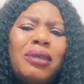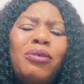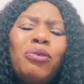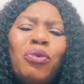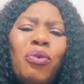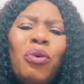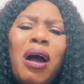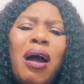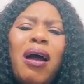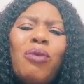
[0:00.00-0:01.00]
I don't know
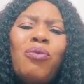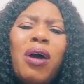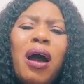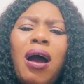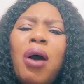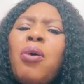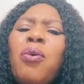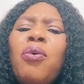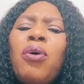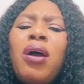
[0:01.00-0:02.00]

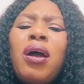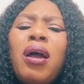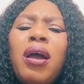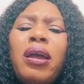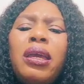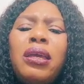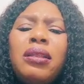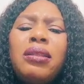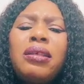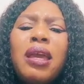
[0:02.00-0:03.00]
how
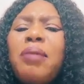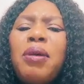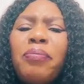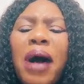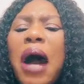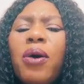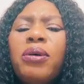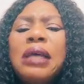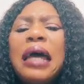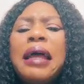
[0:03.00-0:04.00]
it came
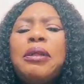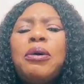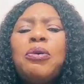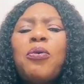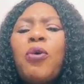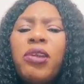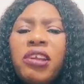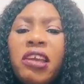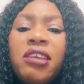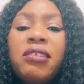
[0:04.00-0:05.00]
about, and I don't know what
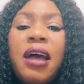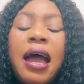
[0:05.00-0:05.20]
it is.